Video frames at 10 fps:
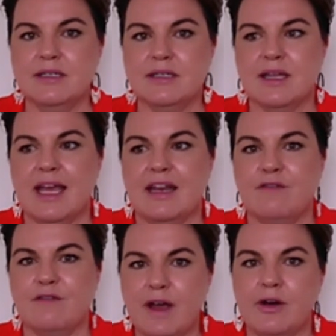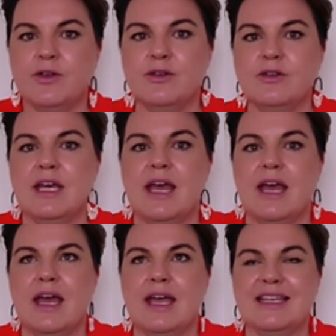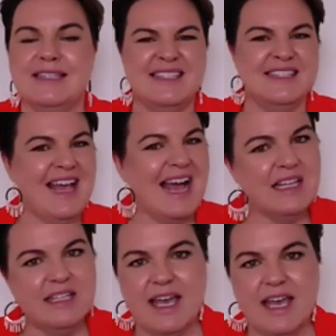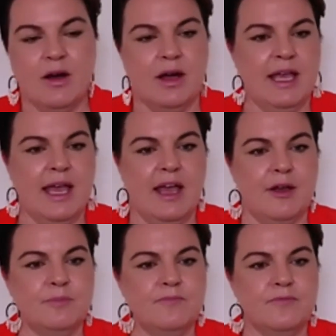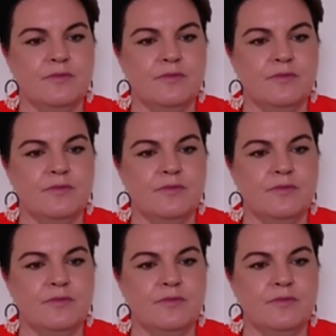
and valued exactly how I am,